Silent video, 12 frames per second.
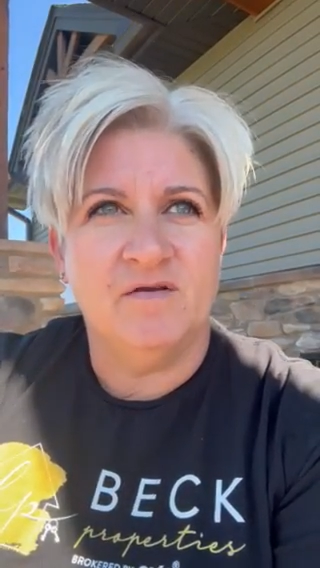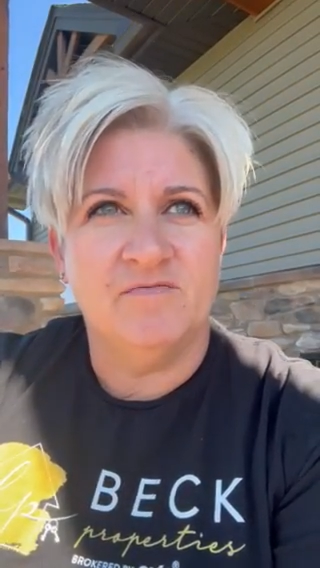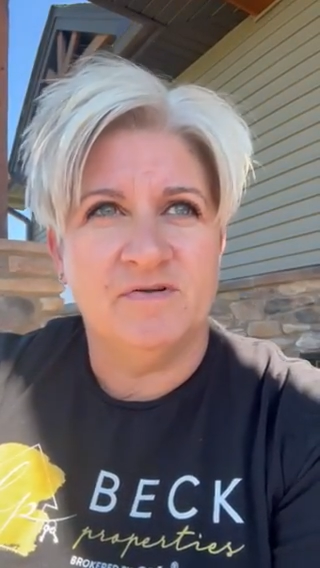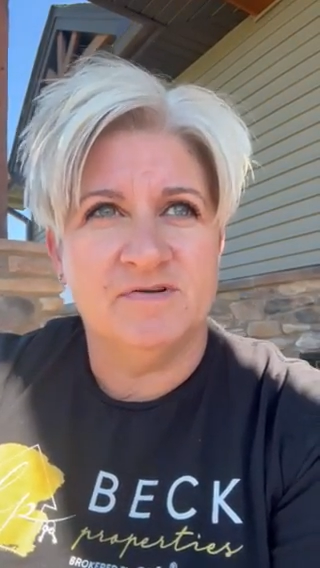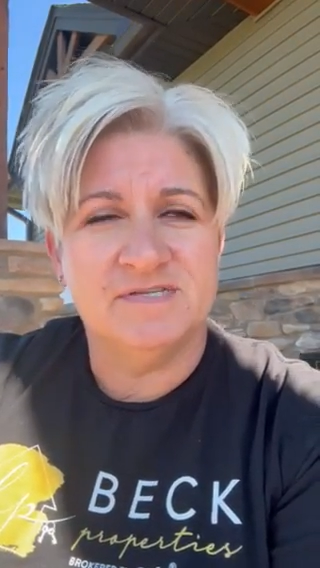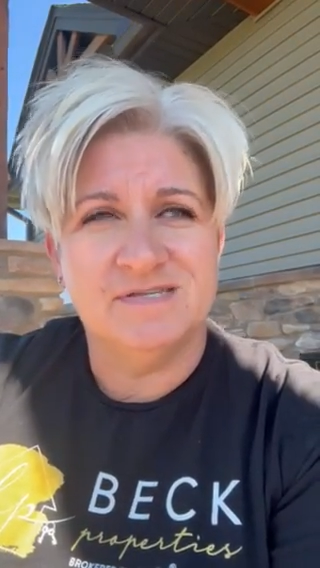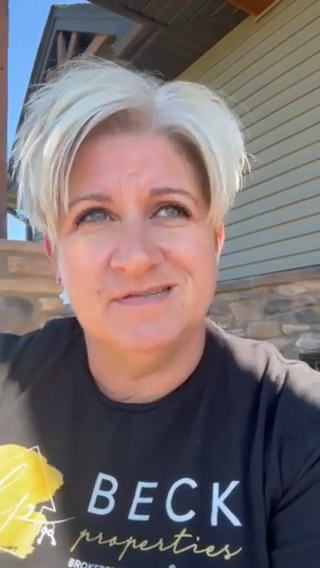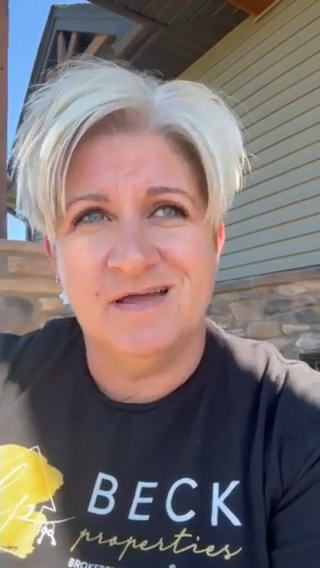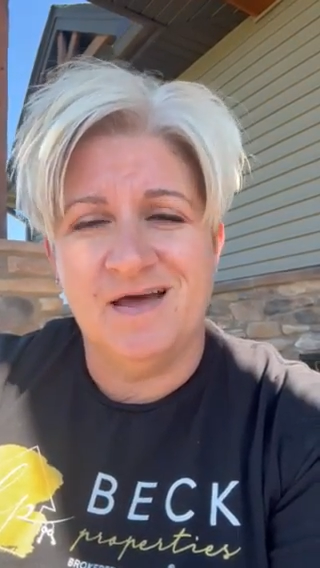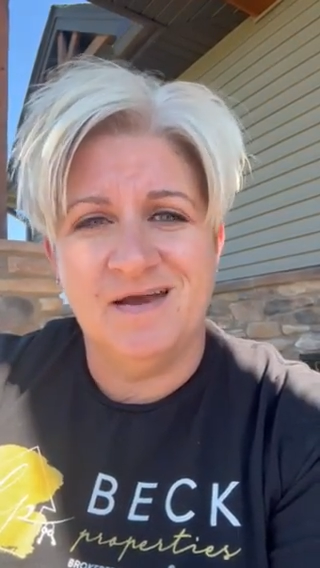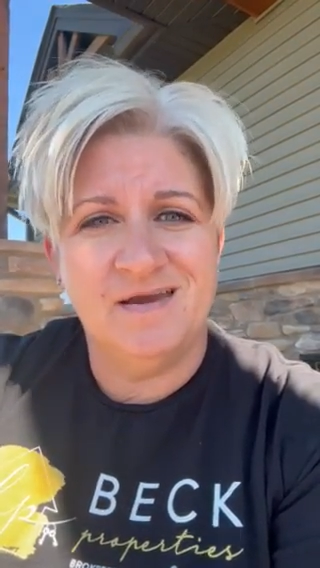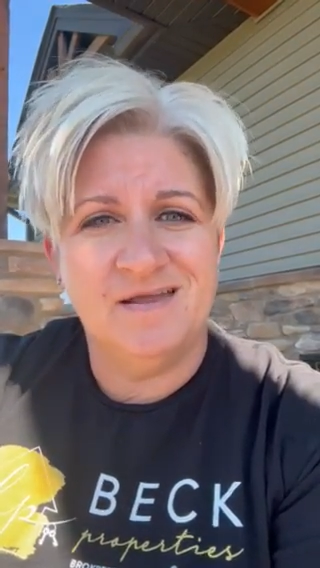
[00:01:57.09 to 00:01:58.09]
If there's
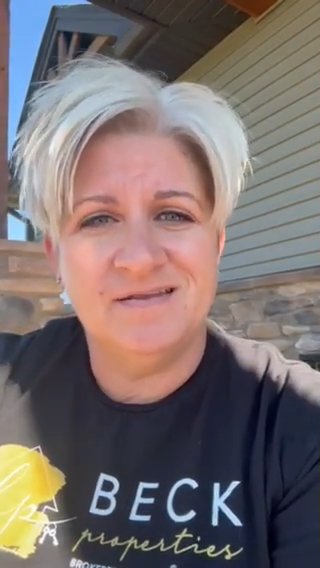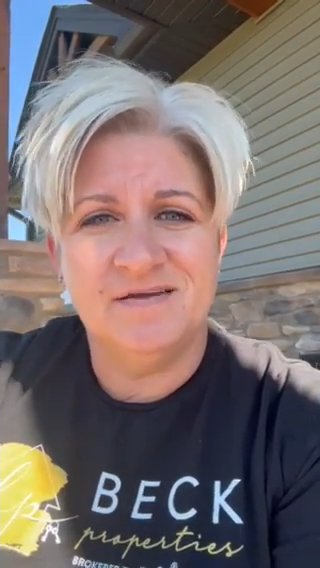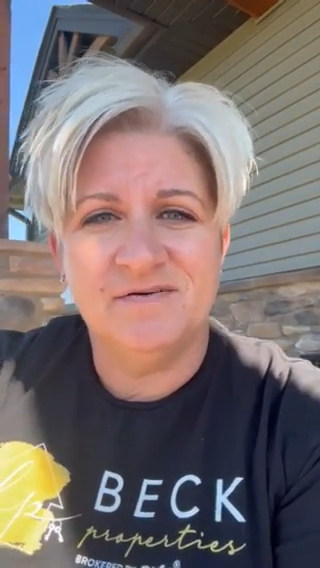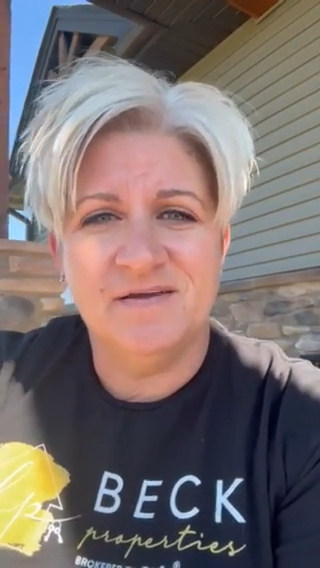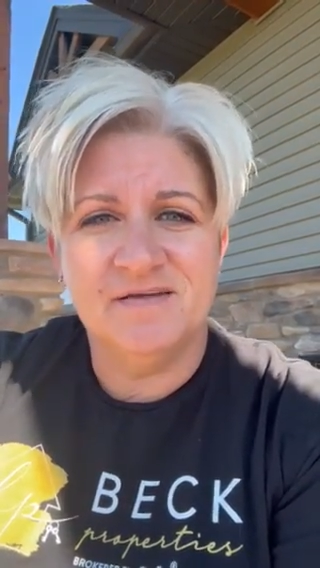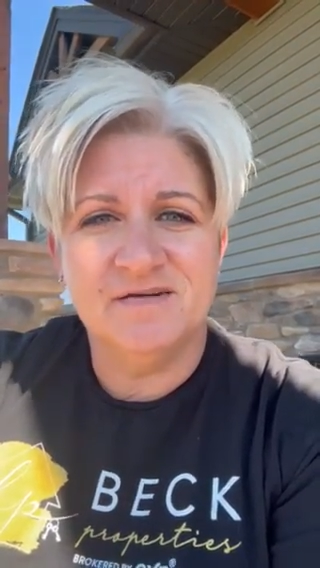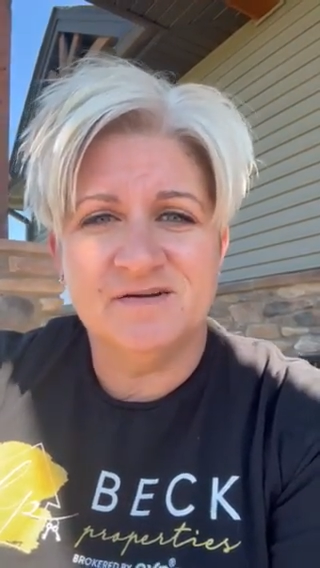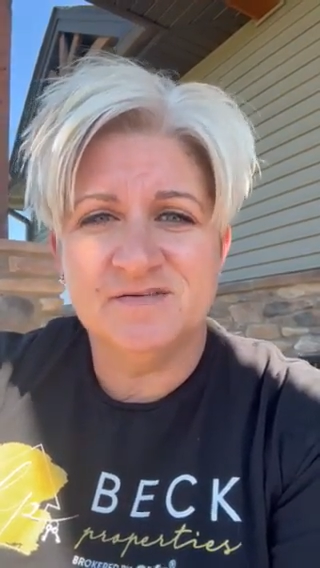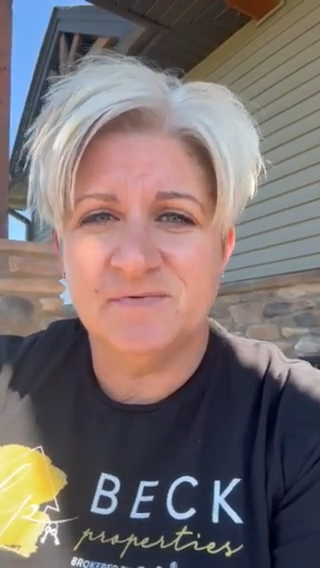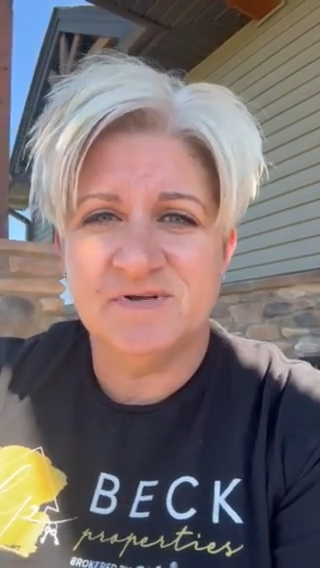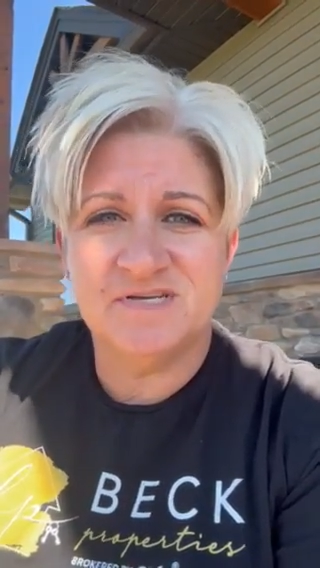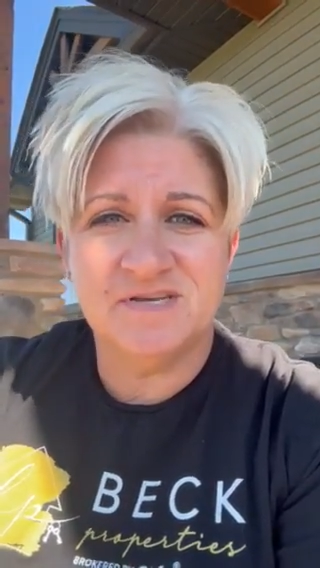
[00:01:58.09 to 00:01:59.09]
not any deal killers, which